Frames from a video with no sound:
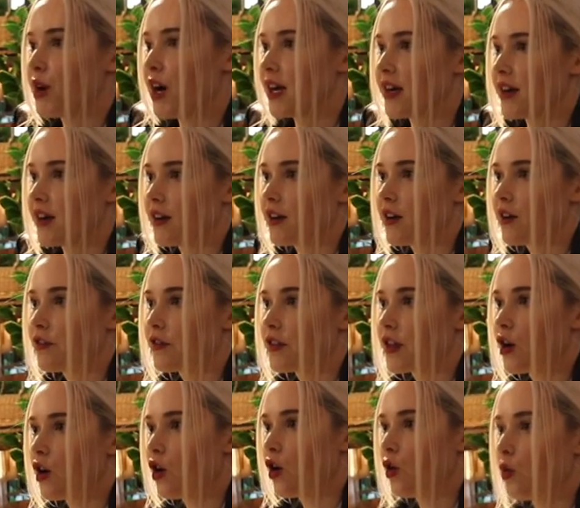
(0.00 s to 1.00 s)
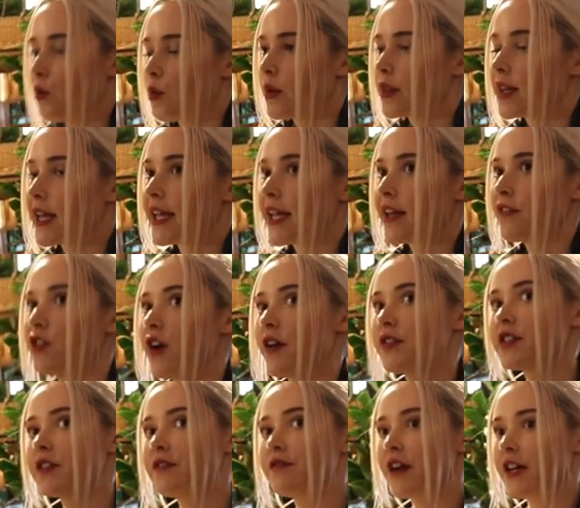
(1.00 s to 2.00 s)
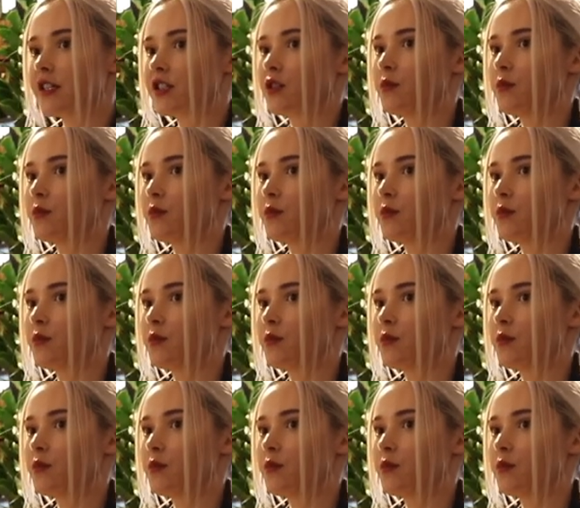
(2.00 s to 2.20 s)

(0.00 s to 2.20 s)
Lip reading: part of the home? Like if you have to invest